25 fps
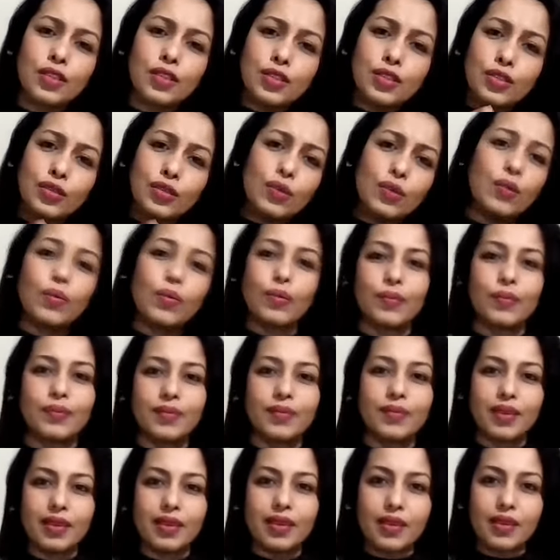So,
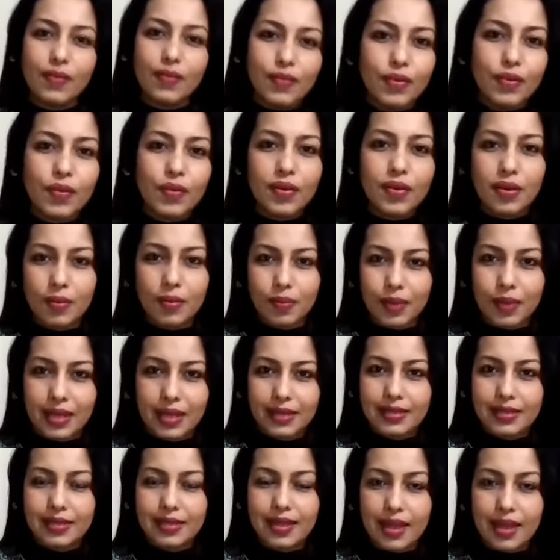if you're in a
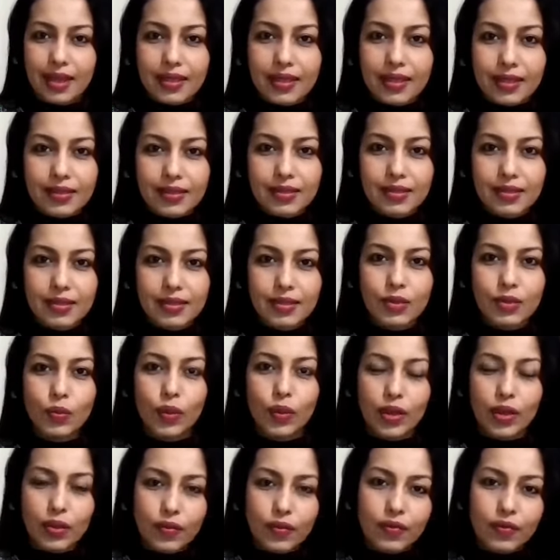place like this
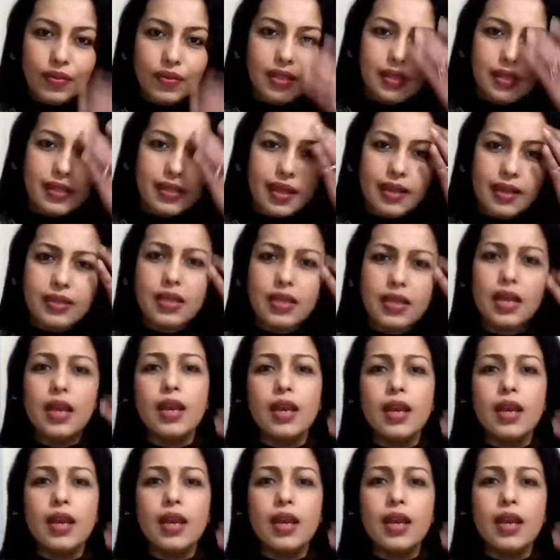where you feel that